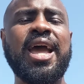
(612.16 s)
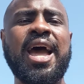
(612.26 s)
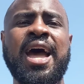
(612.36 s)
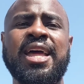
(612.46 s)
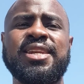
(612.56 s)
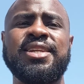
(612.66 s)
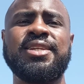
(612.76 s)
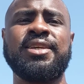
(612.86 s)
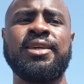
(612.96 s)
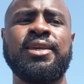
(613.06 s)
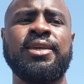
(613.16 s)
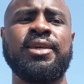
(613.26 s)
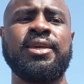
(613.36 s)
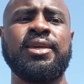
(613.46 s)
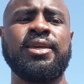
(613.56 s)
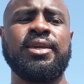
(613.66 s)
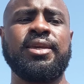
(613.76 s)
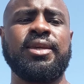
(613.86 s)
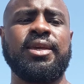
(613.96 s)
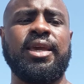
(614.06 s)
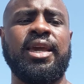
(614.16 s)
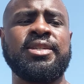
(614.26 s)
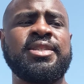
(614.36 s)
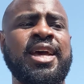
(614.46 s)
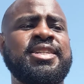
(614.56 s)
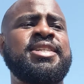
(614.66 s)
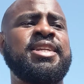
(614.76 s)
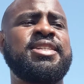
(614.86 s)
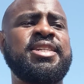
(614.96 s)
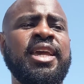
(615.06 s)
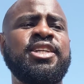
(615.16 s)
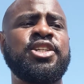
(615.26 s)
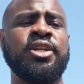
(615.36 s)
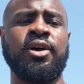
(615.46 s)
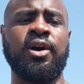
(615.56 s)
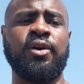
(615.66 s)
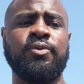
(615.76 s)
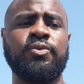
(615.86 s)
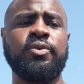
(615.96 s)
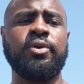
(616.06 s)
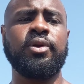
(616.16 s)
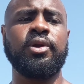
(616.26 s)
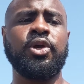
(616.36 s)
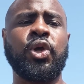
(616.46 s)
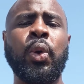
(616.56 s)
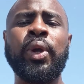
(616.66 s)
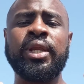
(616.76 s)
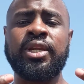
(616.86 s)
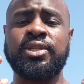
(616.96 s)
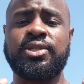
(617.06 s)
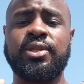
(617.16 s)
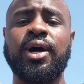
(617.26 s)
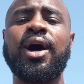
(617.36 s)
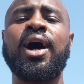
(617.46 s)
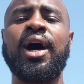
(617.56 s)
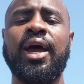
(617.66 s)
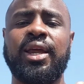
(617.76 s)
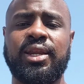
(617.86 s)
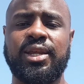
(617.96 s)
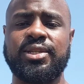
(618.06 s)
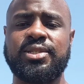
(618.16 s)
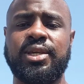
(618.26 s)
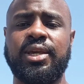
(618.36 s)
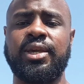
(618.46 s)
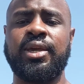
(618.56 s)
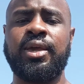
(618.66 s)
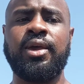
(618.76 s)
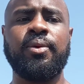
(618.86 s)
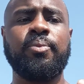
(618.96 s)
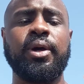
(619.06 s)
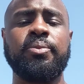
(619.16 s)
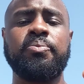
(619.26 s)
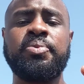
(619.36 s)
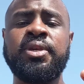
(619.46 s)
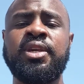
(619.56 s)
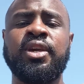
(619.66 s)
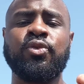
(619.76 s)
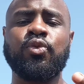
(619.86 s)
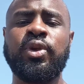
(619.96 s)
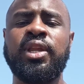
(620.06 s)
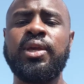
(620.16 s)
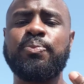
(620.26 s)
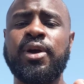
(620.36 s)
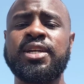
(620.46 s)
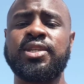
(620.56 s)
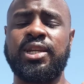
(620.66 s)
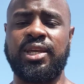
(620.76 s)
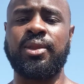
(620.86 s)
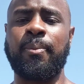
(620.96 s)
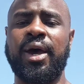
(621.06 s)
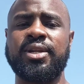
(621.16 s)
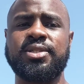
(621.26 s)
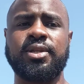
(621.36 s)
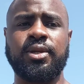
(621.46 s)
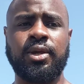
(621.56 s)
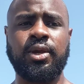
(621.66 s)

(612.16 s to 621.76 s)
And it's that sensation of going into the high, let's say, but being really present in the medicine,